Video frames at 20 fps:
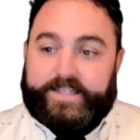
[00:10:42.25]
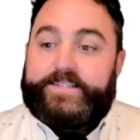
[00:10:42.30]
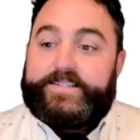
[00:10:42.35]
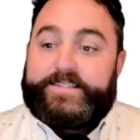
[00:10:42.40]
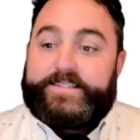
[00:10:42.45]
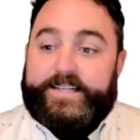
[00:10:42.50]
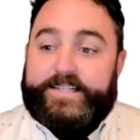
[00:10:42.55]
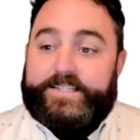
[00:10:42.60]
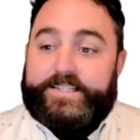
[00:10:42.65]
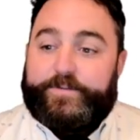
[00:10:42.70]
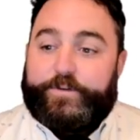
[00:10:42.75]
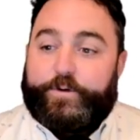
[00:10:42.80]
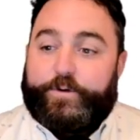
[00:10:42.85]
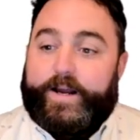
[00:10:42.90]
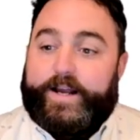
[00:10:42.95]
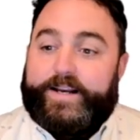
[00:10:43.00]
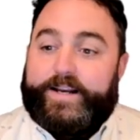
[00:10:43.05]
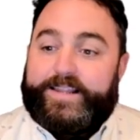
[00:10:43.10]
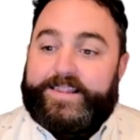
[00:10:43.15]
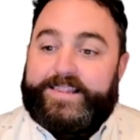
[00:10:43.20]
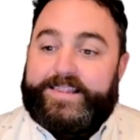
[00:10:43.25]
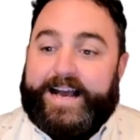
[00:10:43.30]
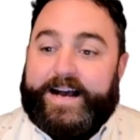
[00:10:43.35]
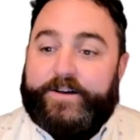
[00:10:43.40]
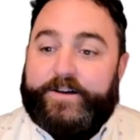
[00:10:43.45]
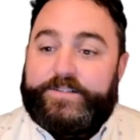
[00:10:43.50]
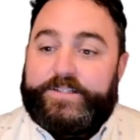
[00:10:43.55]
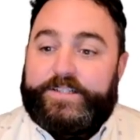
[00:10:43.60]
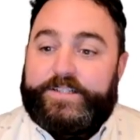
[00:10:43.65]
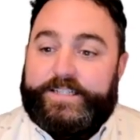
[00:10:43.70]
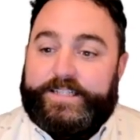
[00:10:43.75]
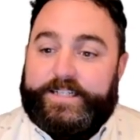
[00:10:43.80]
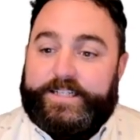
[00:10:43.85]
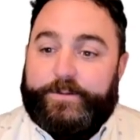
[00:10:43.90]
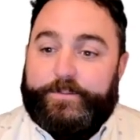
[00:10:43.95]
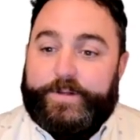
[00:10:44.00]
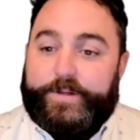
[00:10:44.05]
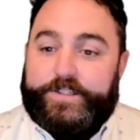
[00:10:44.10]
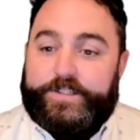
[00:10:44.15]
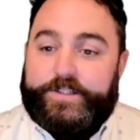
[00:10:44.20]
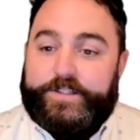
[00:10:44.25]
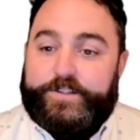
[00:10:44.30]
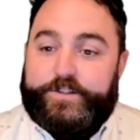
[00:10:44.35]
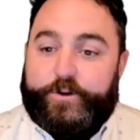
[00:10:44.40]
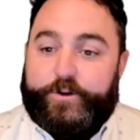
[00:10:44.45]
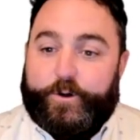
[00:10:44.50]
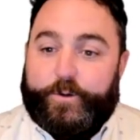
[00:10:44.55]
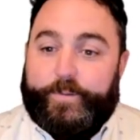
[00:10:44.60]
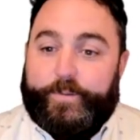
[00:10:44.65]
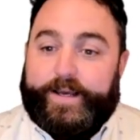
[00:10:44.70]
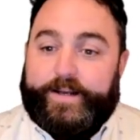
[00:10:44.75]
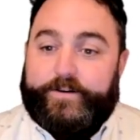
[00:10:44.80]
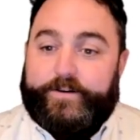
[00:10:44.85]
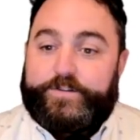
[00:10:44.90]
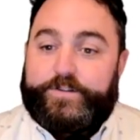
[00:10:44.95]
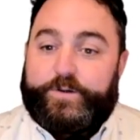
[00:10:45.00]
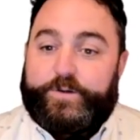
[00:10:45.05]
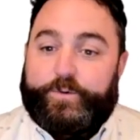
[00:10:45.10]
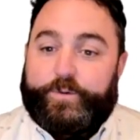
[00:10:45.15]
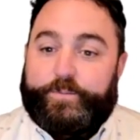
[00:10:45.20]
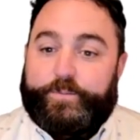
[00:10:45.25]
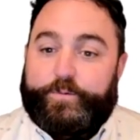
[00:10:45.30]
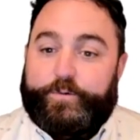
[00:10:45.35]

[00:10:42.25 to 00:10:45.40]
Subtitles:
consists of around 1,000 decommissioned solar panels that were